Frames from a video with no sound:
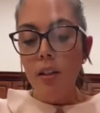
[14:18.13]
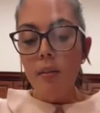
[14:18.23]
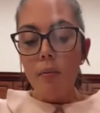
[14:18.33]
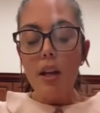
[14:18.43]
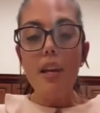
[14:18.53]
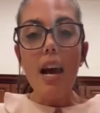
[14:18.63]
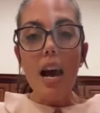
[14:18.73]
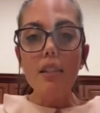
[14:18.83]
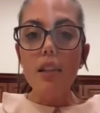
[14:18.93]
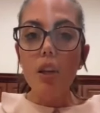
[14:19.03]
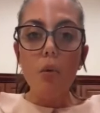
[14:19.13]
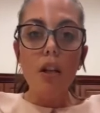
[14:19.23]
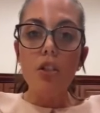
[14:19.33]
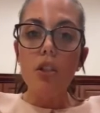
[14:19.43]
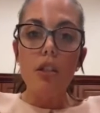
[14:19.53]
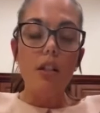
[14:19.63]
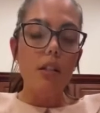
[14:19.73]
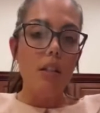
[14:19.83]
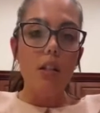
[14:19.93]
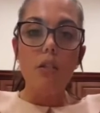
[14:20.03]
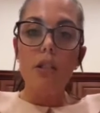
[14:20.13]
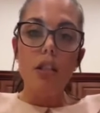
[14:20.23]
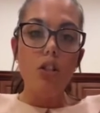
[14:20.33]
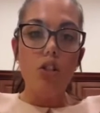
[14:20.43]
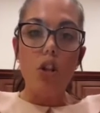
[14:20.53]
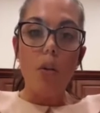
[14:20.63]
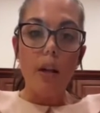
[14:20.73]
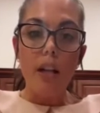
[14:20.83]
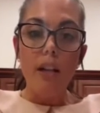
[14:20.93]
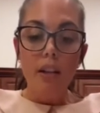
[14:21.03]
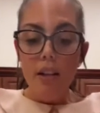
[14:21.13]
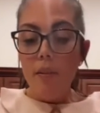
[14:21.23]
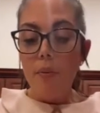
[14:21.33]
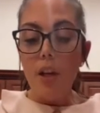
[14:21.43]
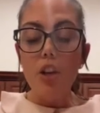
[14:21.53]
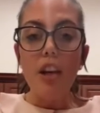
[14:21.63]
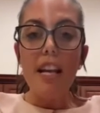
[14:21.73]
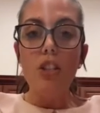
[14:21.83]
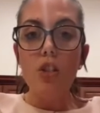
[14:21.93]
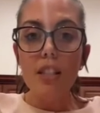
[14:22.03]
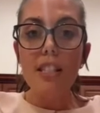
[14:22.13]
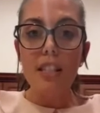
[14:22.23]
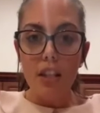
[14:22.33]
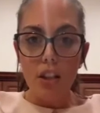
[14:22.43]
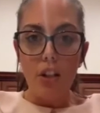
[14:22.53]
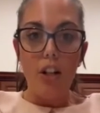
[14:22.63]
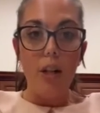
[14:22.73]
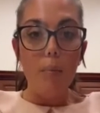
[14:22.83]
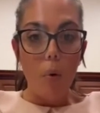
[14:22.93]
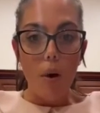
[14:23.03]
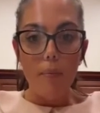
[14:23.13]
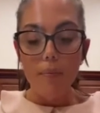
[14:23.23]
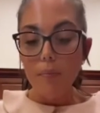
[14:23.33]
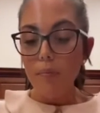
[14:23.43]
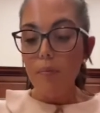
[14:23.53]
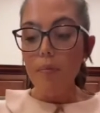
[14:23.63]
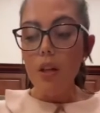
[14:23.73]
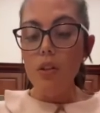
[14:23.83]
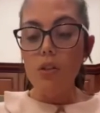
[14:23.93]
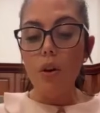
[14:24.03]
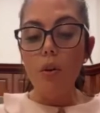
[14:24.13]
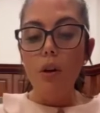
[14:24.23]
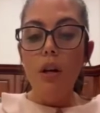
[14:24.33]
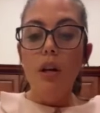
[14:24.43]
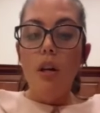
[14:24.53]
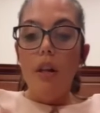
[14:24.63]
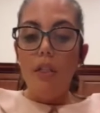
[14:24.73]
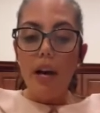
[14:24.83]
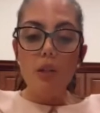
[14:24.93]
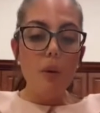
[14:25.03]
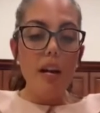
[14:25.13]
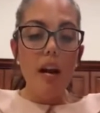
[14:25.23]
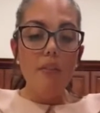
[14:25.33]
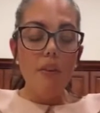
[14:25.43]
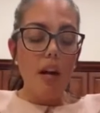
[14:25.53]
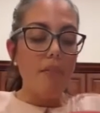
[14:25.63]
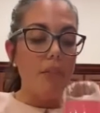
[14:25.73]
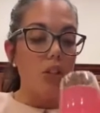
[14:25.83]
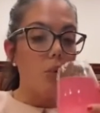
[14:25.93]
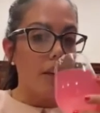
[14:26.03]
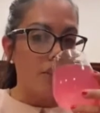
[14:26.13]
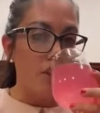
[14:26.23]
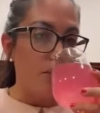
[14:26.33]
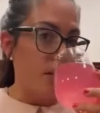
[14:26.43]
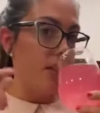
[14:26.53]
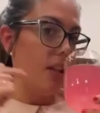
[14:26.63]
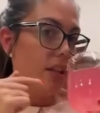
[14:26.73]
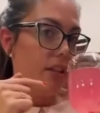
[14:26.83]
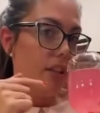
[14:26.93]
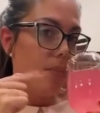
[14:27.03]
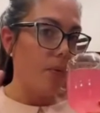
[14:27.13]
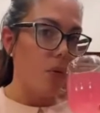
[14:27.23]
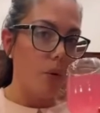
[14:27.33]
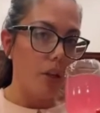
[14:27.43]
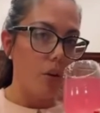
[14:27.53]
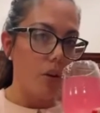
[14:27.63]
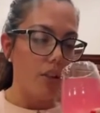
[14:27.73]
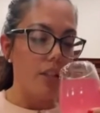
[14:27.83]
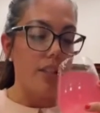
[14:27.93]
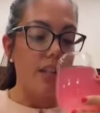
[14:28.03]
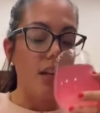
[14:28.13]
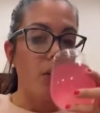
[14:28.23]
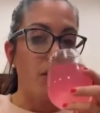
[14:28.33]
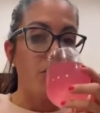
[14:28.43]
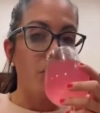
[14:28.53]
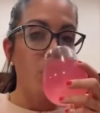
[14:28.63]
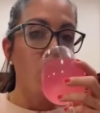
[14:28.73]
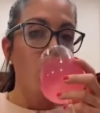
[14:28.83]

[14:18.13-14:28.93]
And then asking questions and continuously showing that you're interested in learning more. So that's what I have for that first question. I'm going to take a sip before we go on to the second question.